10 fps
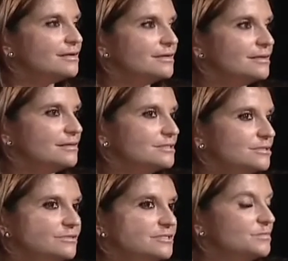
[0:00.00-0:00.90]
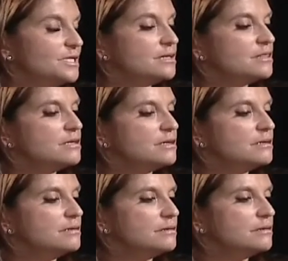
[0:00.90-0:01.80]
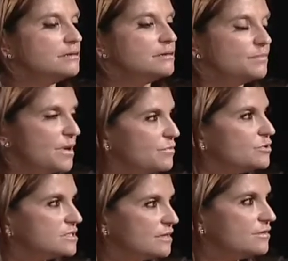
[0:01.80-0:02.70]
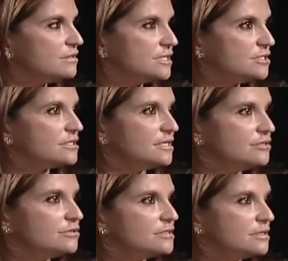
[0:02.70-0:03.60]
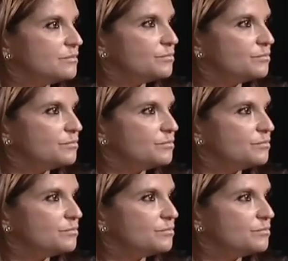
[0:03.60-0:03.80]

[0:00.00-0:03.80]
uh, so to speak, the, the members of the legislatures